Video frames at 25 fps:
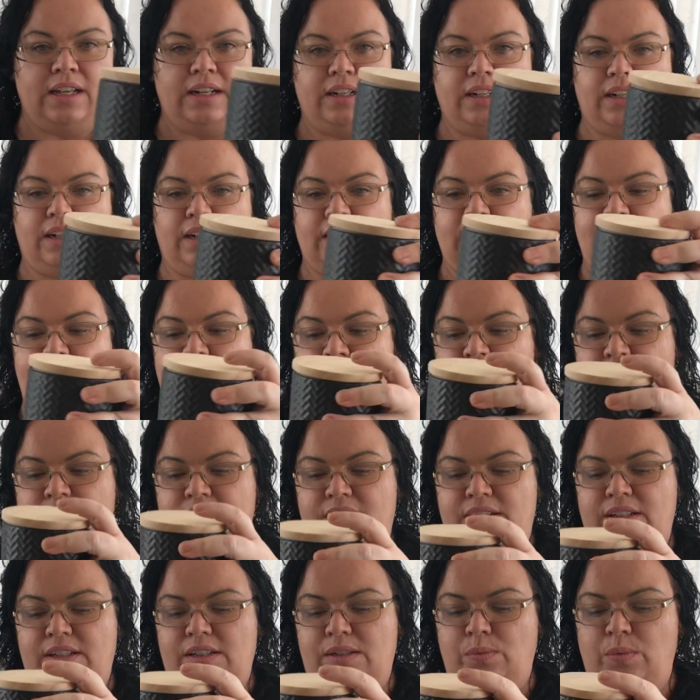little
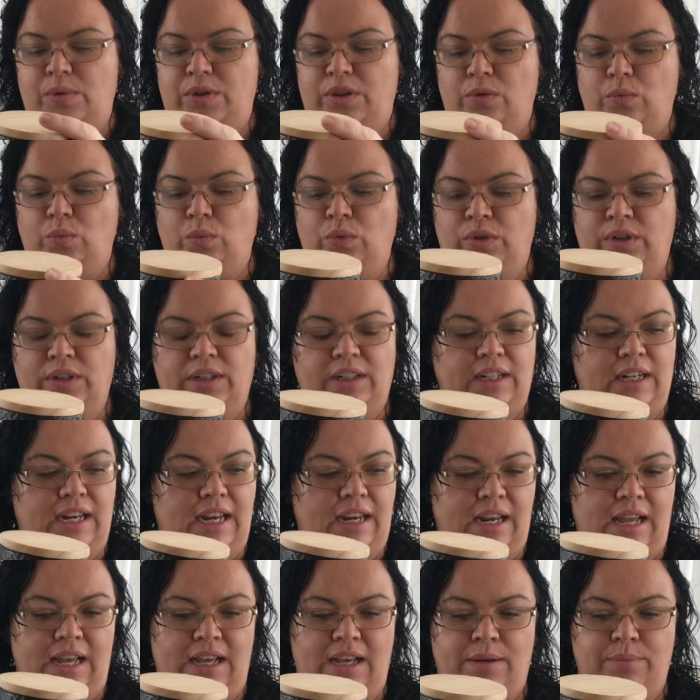canisters with the
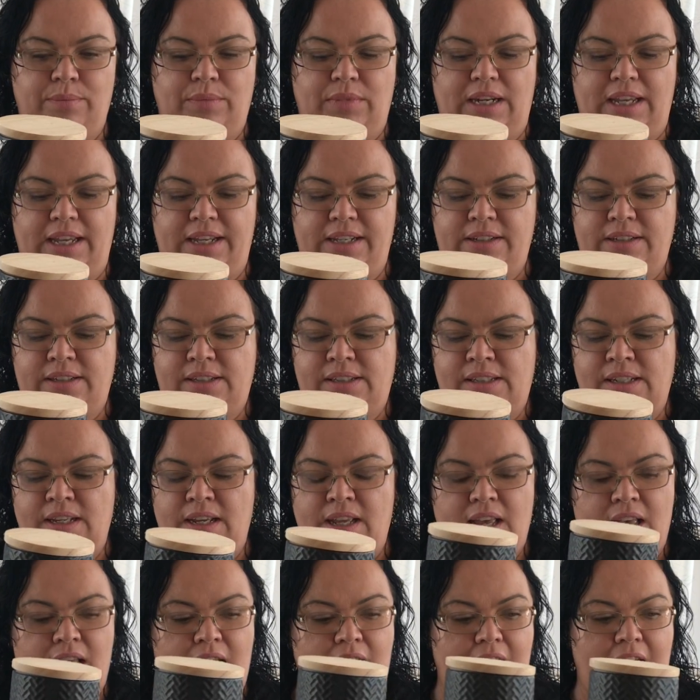wooden lids,
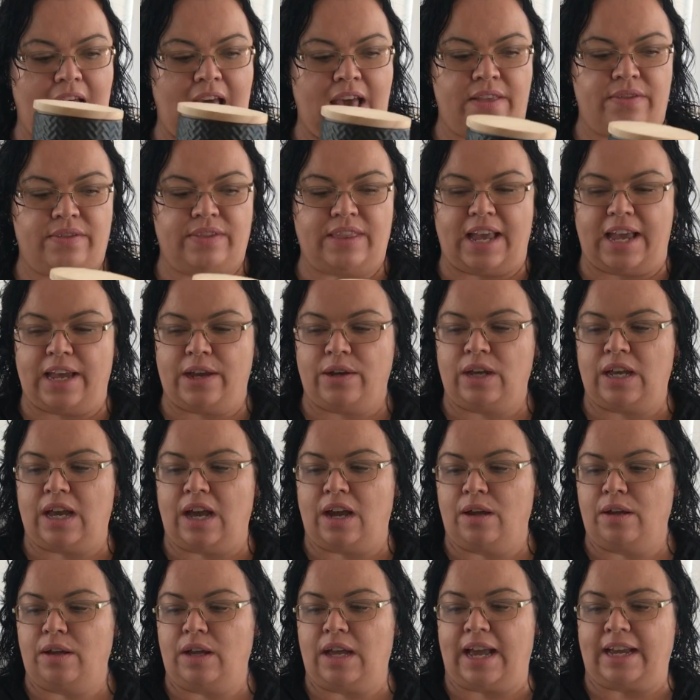and
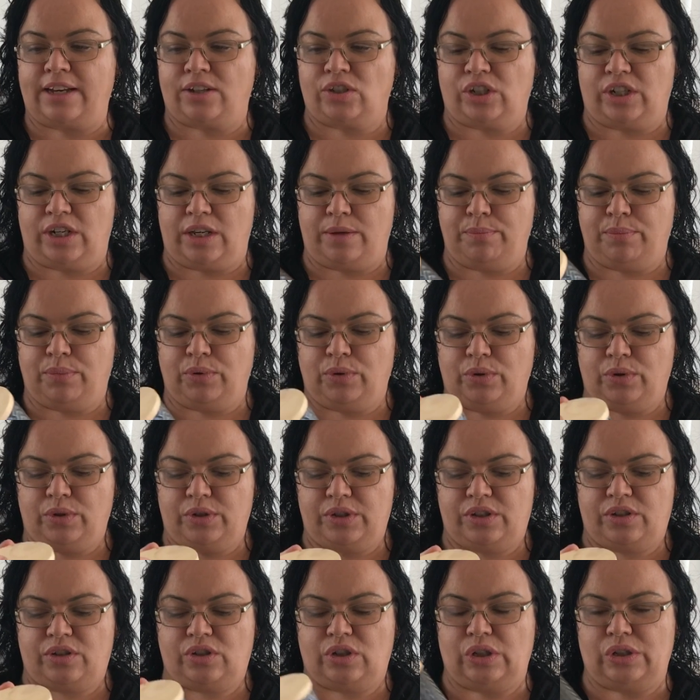I actually
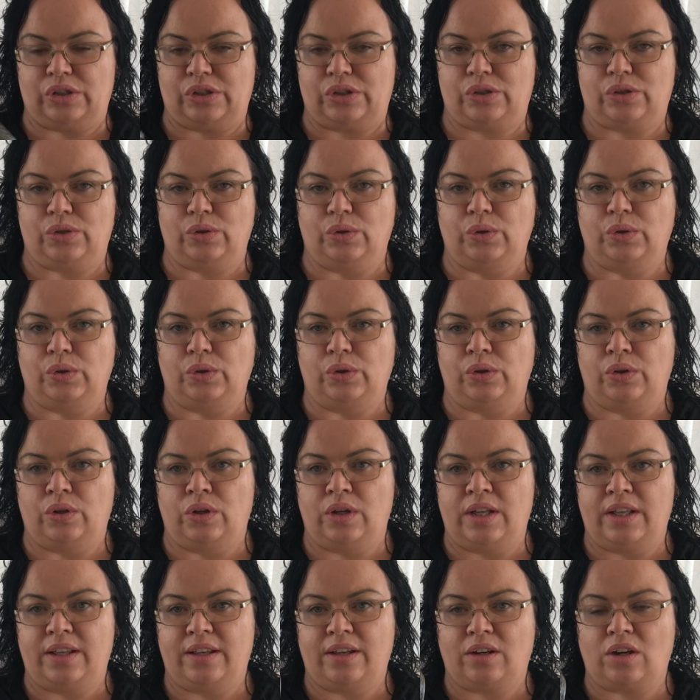bought to
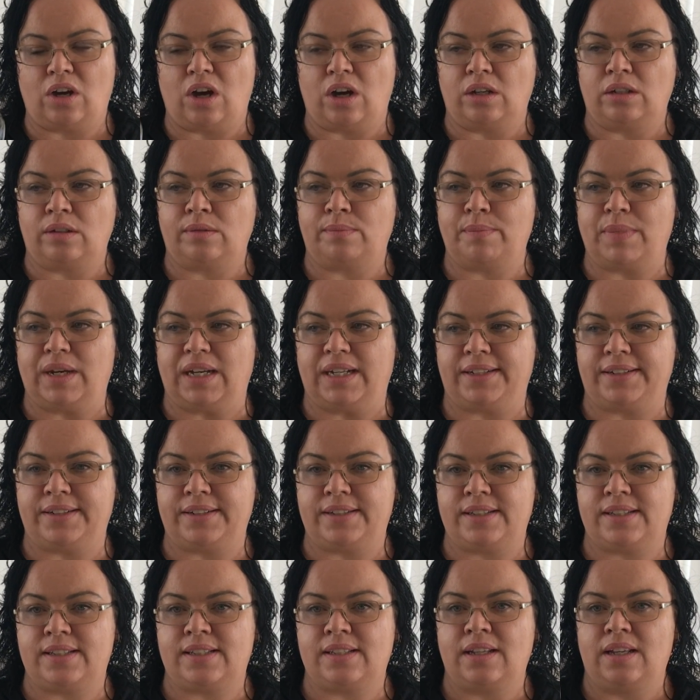store cotton
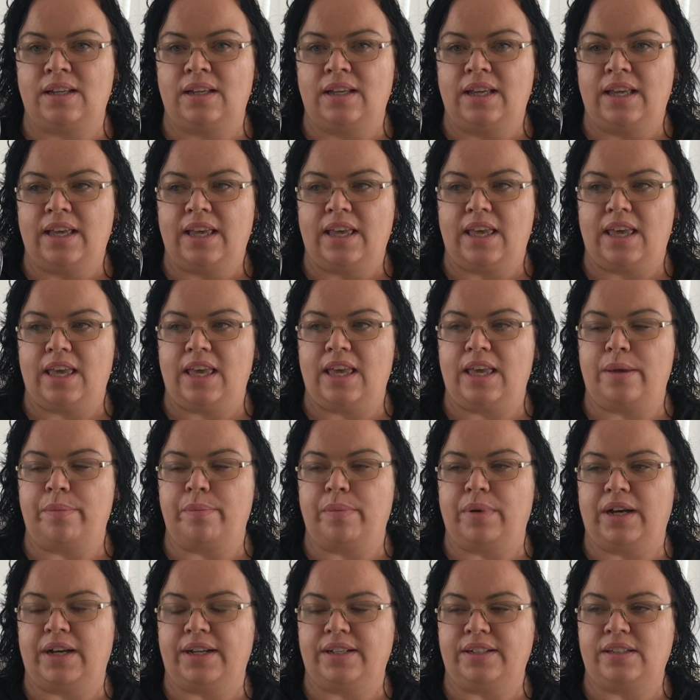buds,
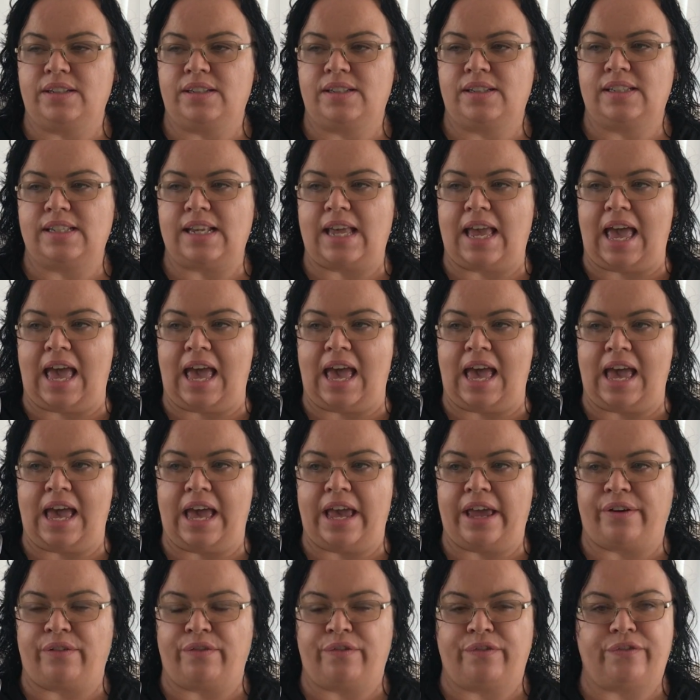earbuds,
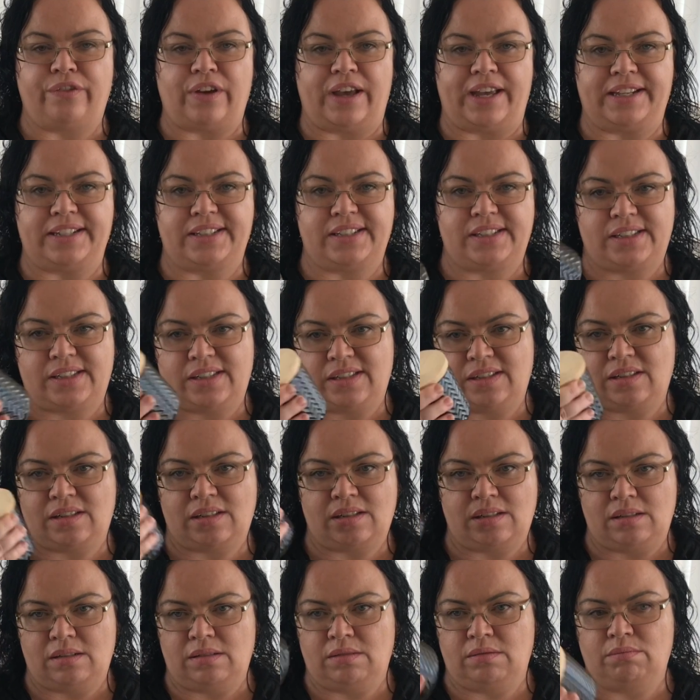and
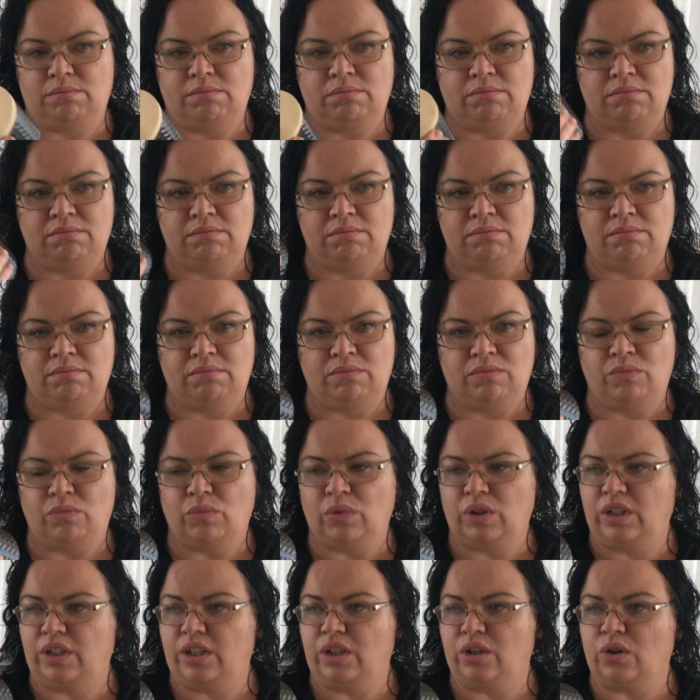face,
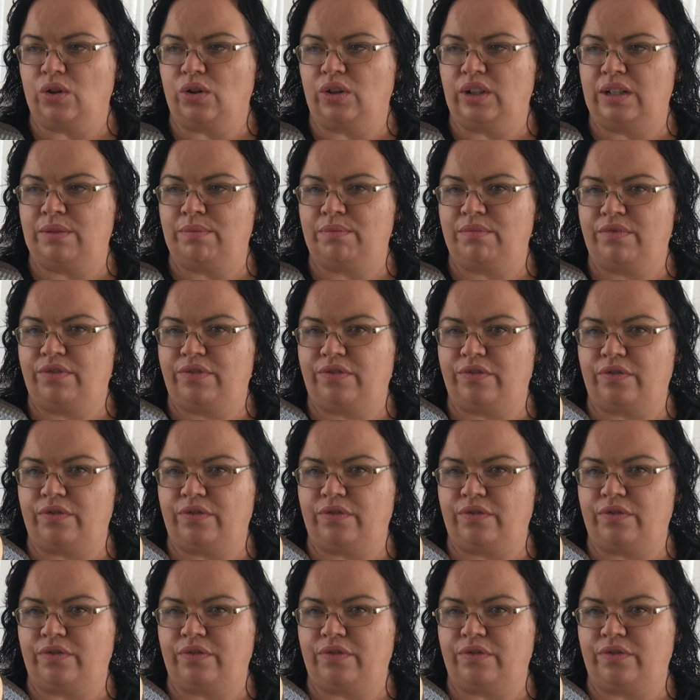what do you call them?